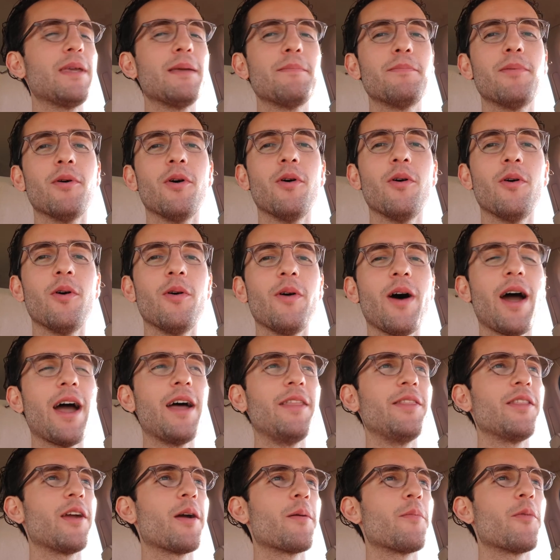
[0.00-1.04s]
people
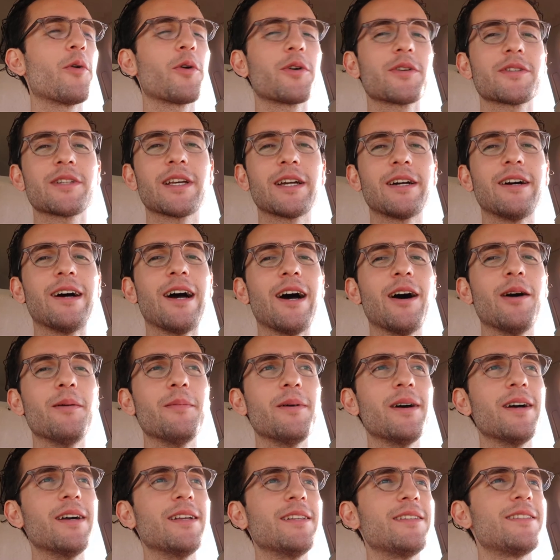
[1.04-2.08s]
and their motorcycle
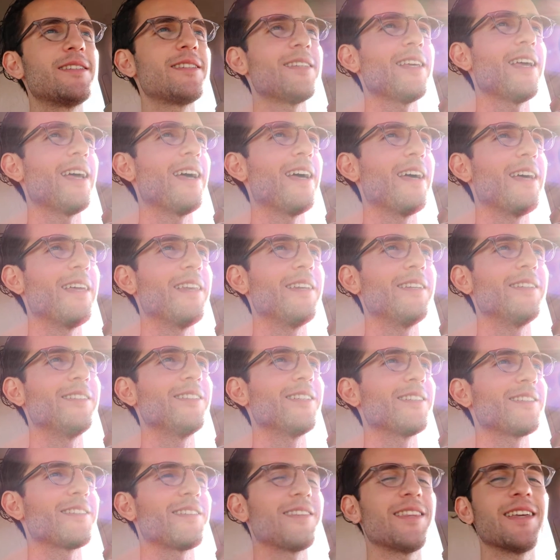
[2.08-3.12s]
helmets and
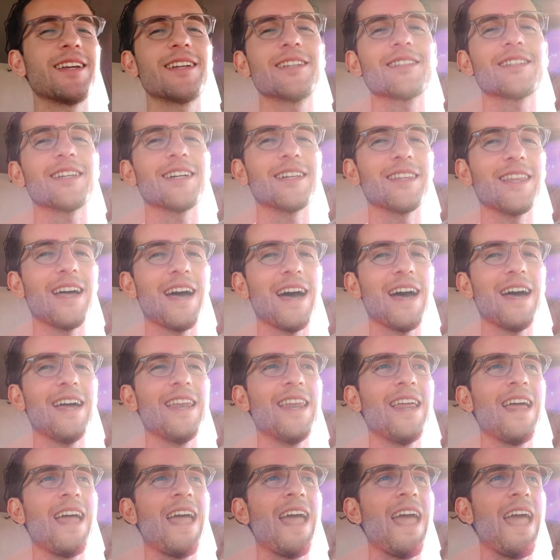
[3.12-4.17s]
just things like
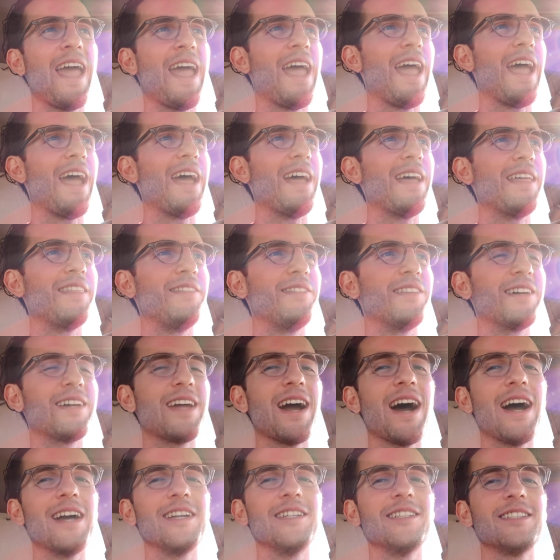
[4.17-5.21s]
that. And the
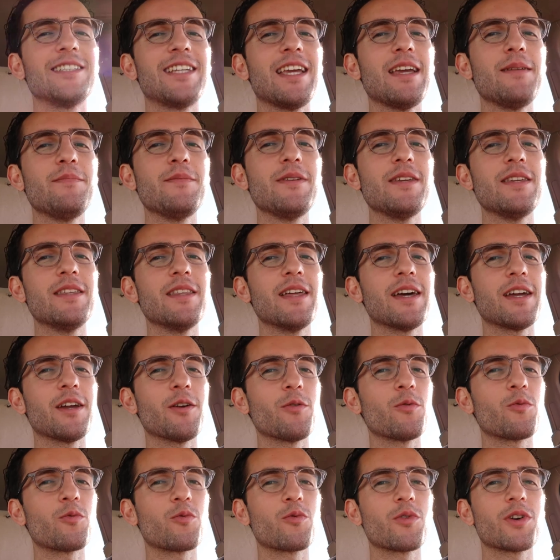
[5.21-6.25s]
guy just gave me like
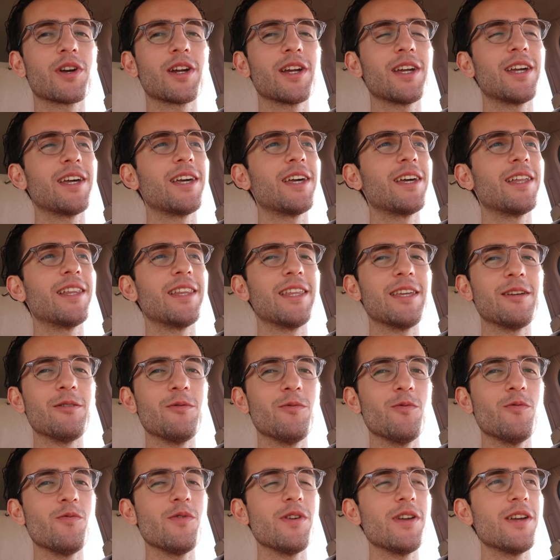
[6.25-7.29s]
a really
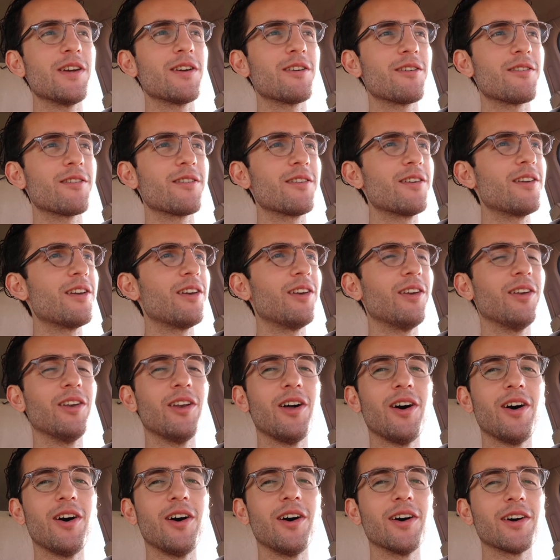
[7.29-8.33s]
weird
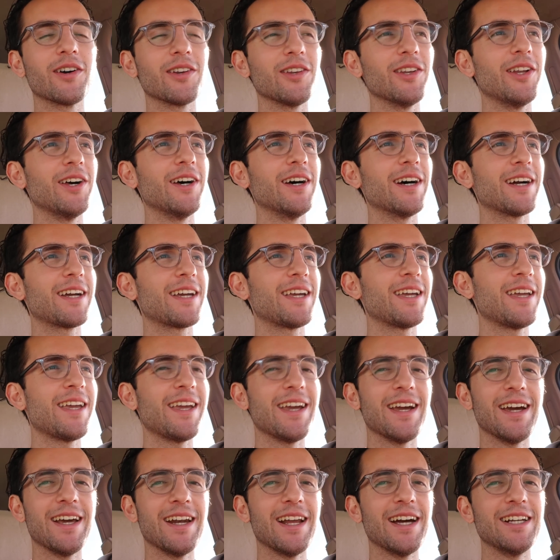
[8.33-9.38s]
long look,
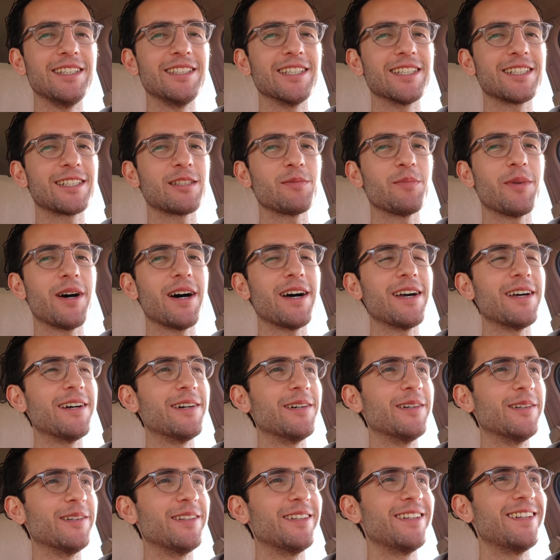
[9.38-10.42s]
and I just
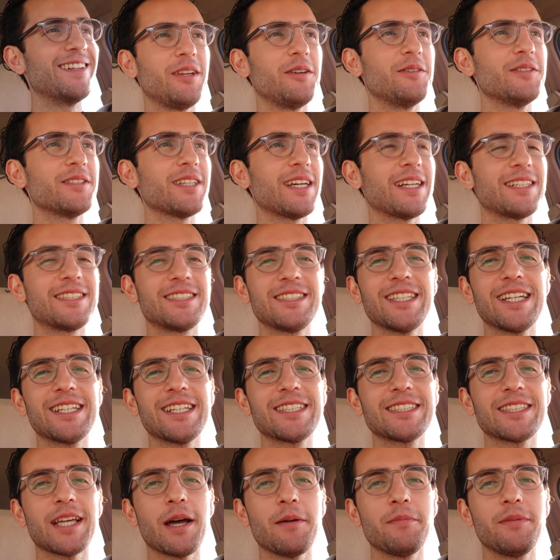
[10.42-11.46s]
smiled. He was like
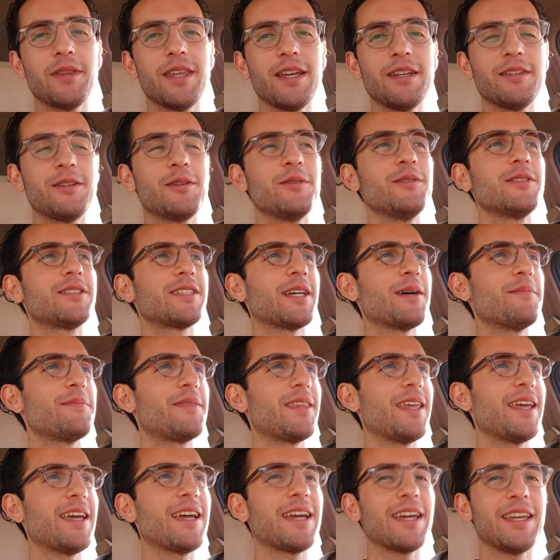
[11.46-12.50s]
6 something, 2
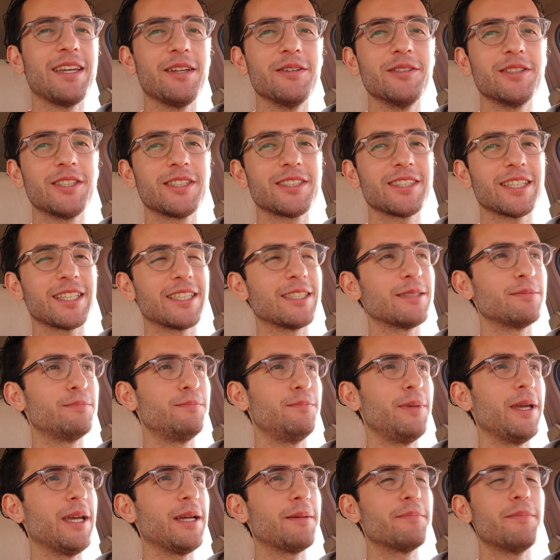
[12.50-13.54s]
something, and he was just like this
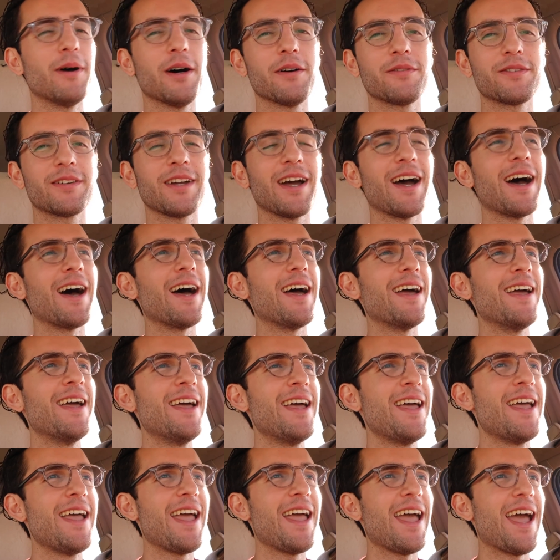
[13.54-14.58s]
big buff guy.
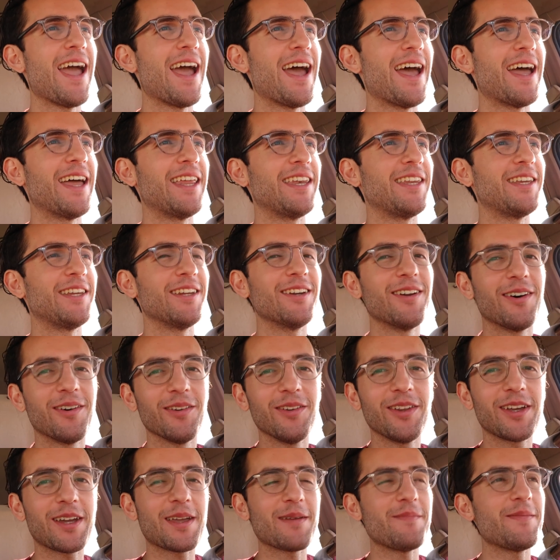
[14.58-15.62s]
And you know,
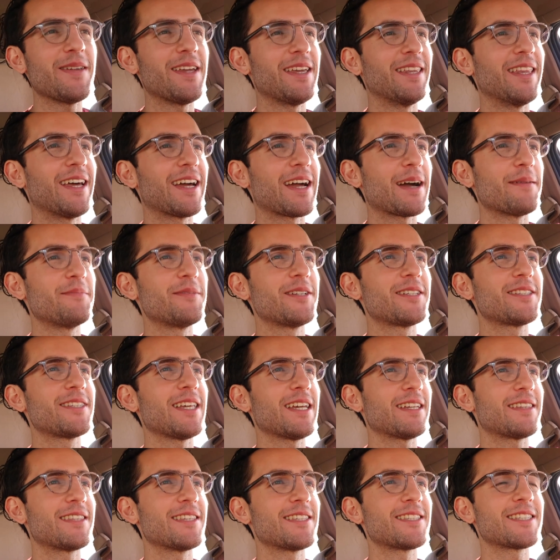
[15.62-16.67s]
look at me, like I'm just
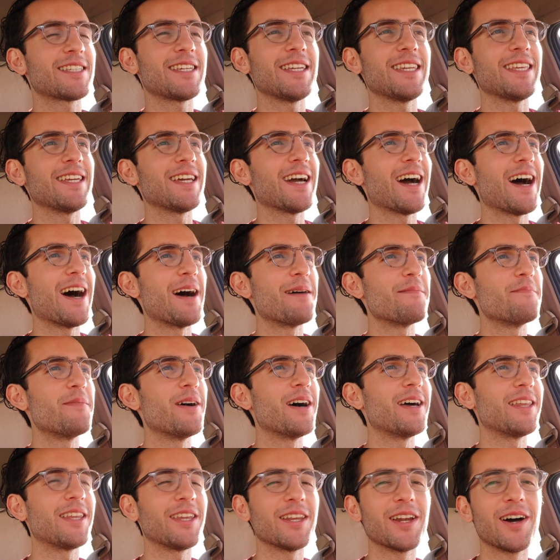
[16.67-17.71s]
like this skinny guy,
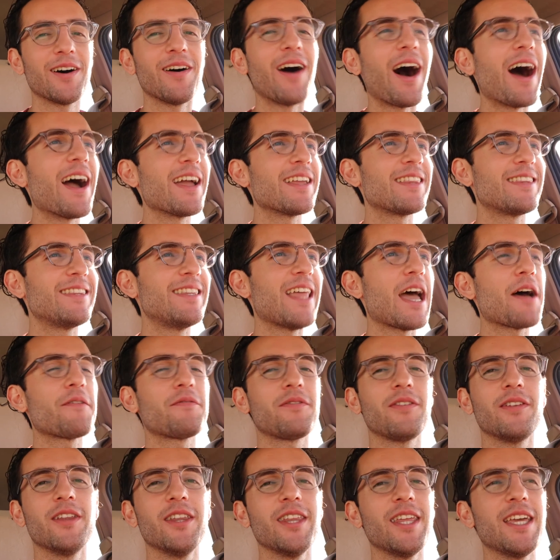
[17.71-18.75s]
but you know, I
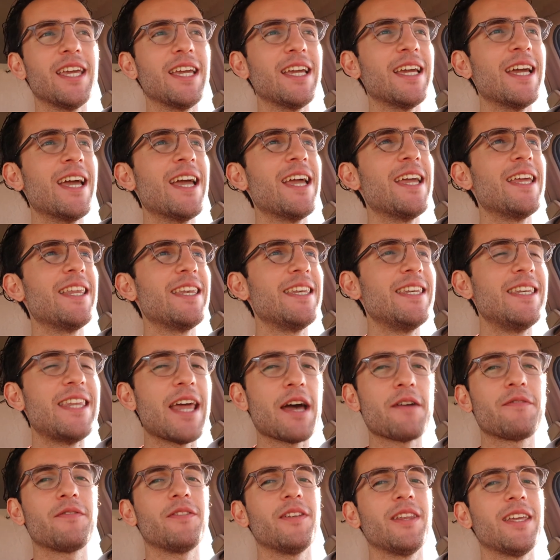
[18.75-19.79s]
definitely
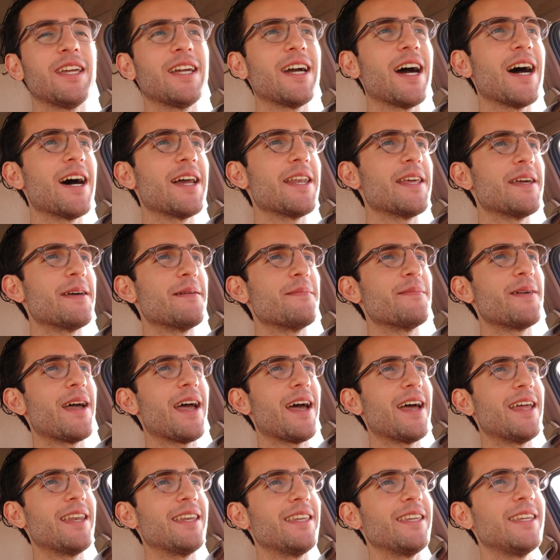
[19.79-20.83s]
got him,
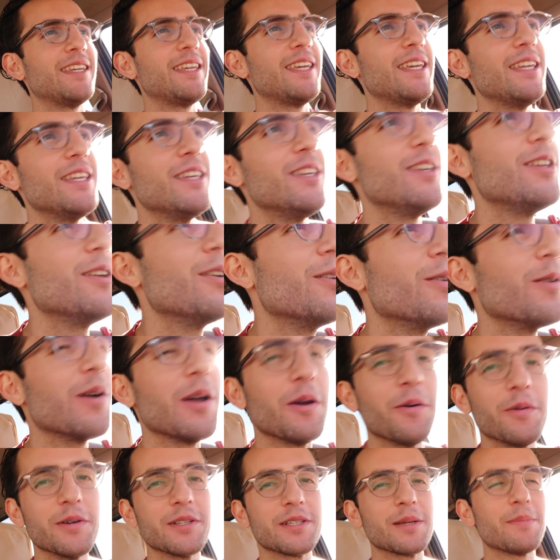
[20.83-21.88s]
and he knew
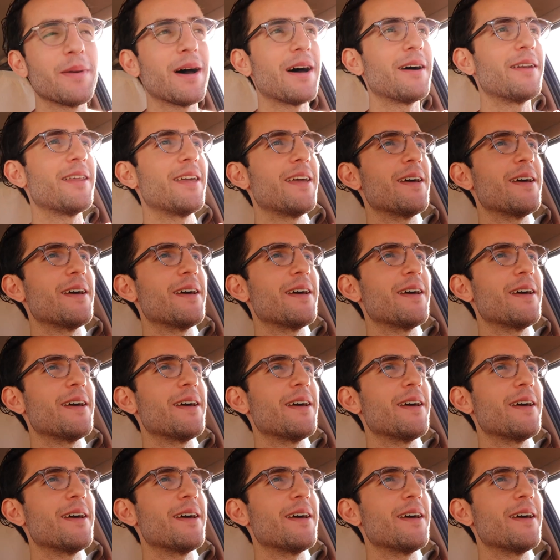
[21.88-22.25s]
it was about